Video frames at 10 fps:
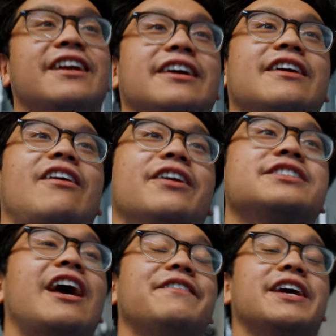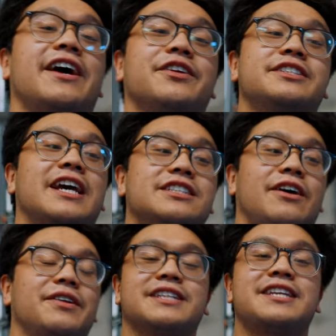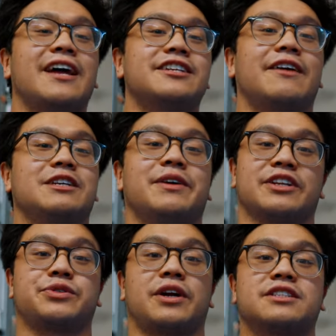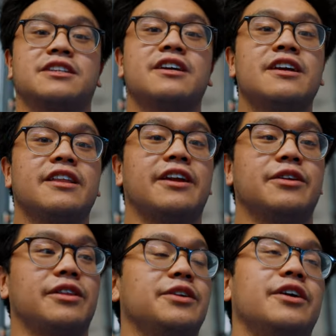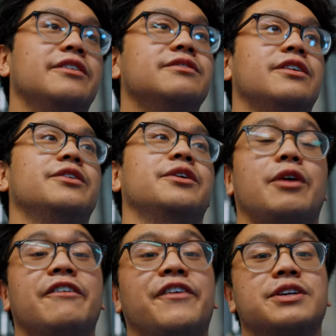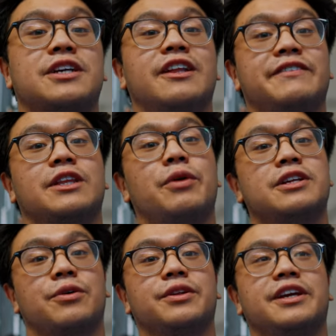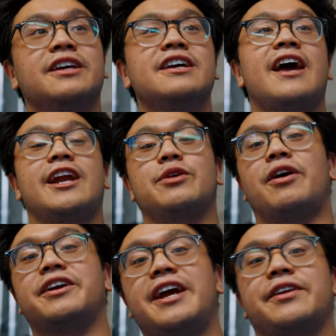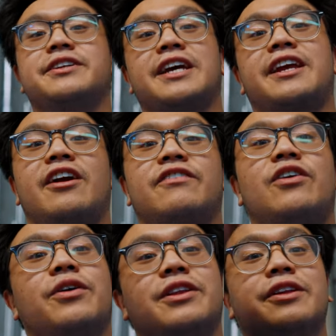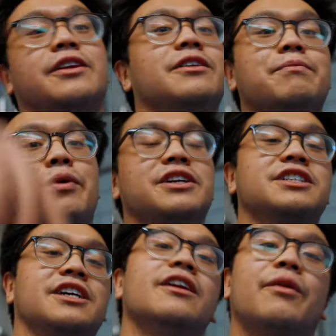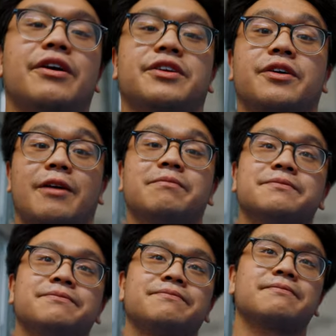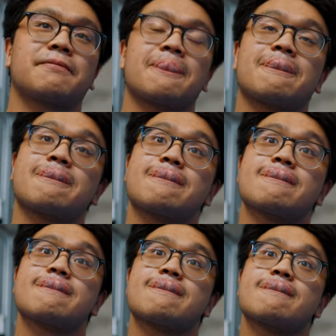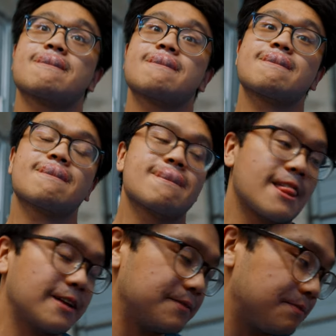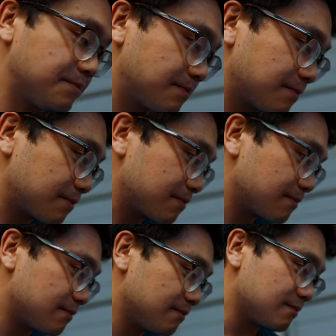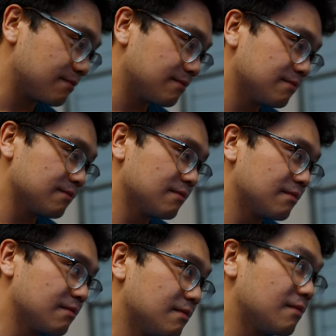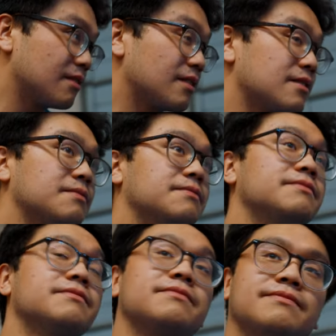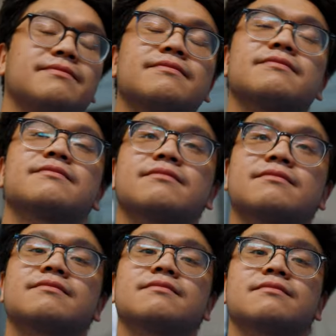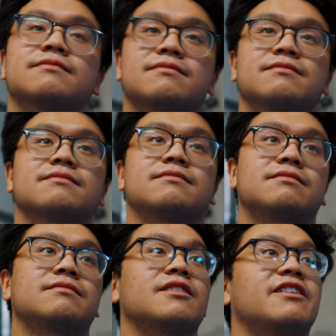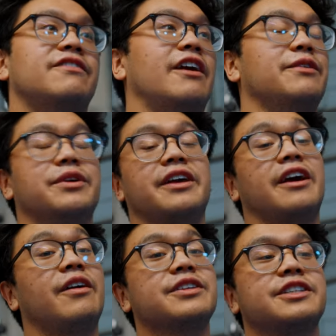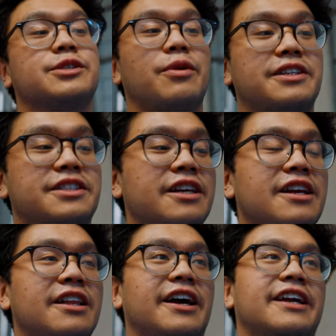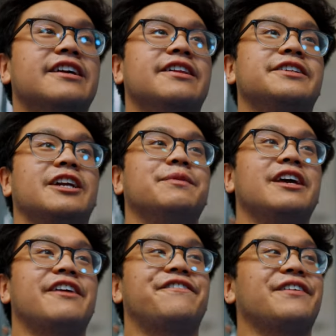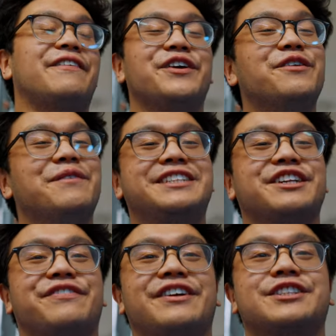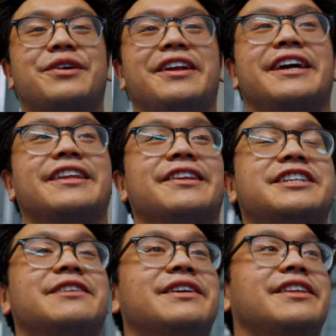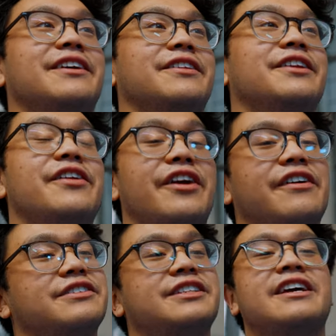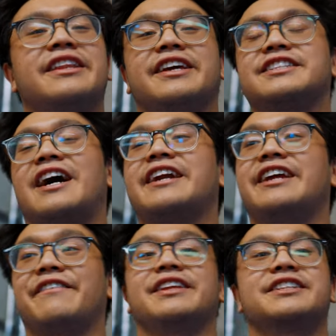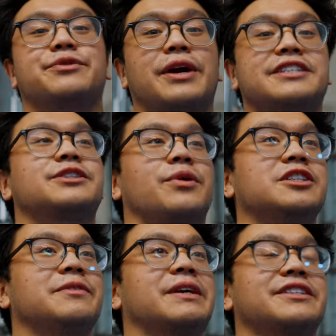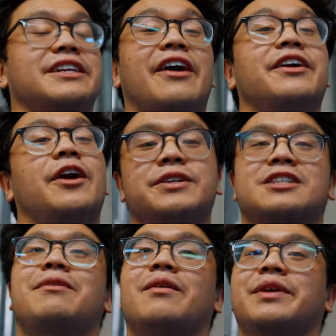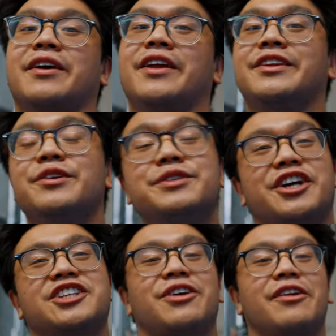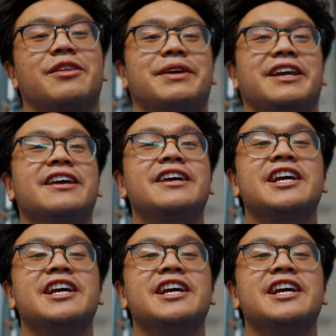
like honestly, having a handler takes up like ten times the amount of stress than, than you're you're doing. You want to focus on lifting the weights only, and you want your handler to take care of all the little important shit around you. Okay. Also, uh, how do you deal with the squat nerves for the first meet? It's the first lift. I think it's your most lift, nervous lift. For everyone, yeah. Honestly, squats like legitimately, if, if you miss your first squat, like legitimately the the nerves, the anxiety, everything just races towards you because like now you're at risk of bombing out, and you just started the meet.